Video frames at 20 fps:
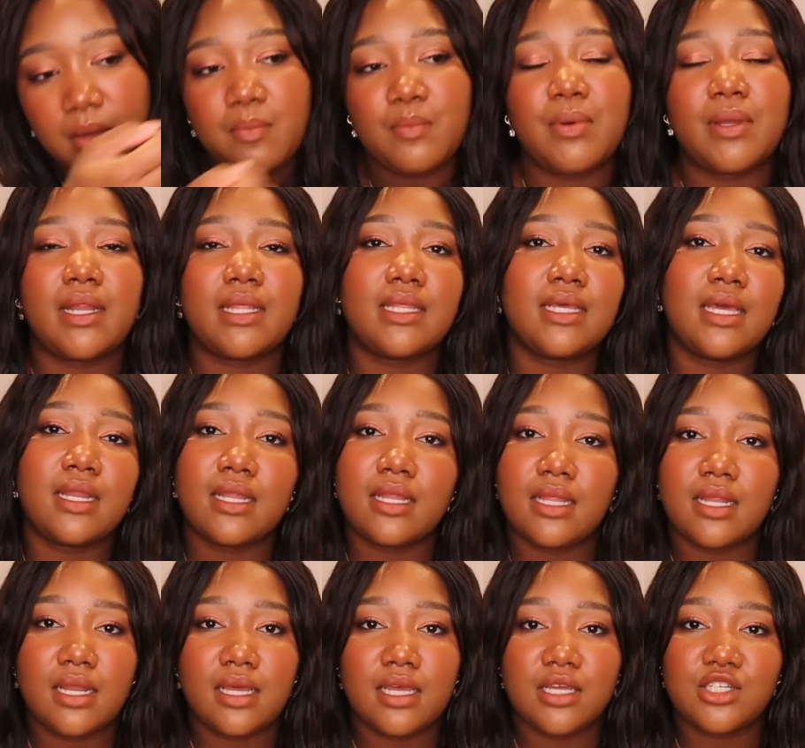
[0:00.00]
but at the end of
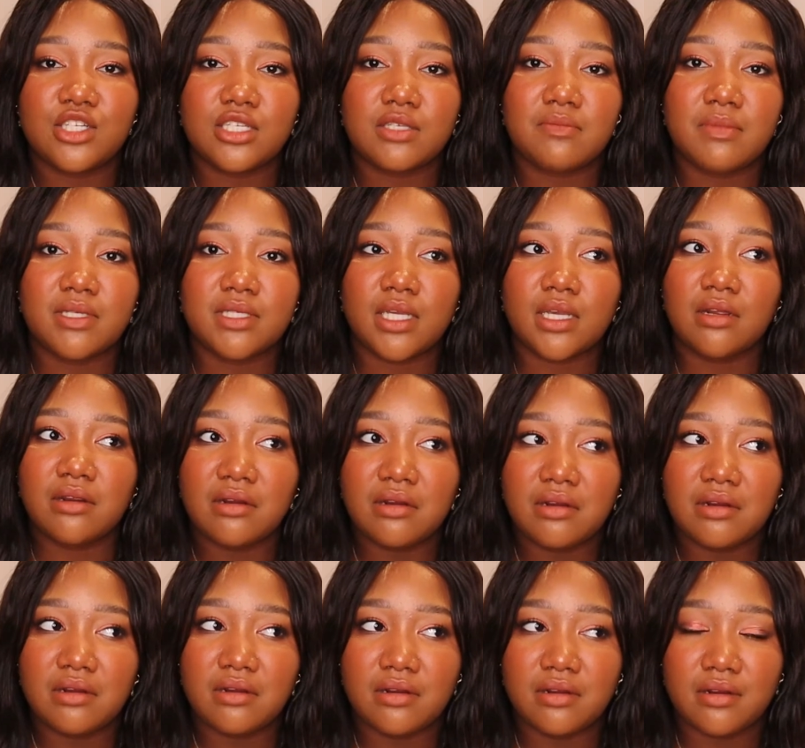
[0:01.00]
the day, it just smells like
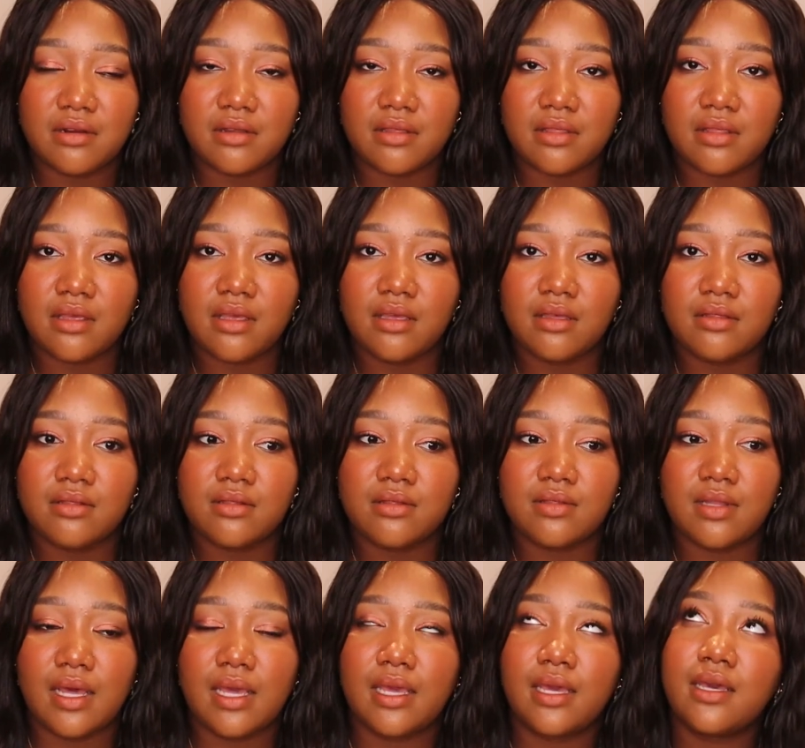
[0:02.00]
earthy,
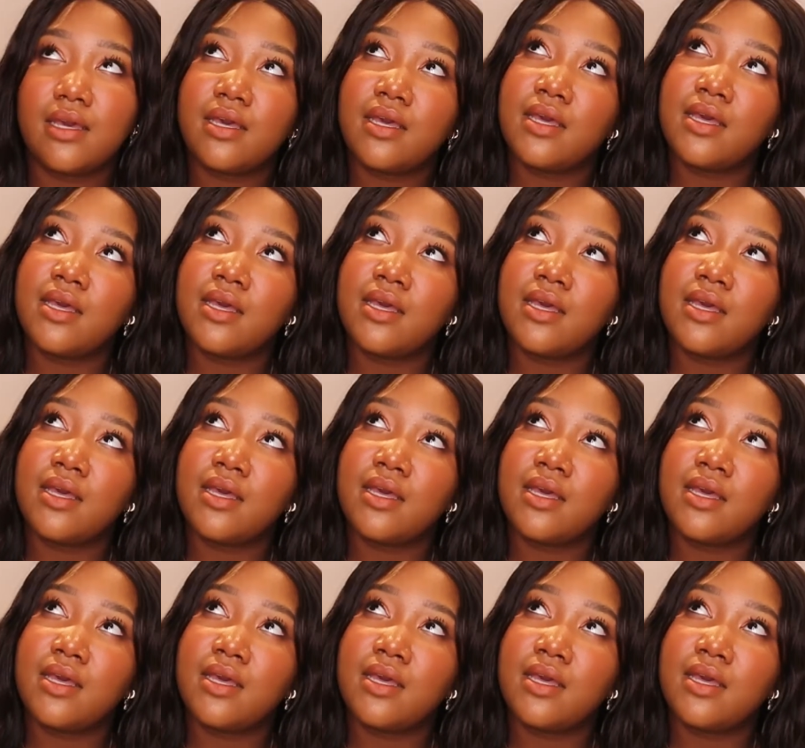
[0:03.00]
like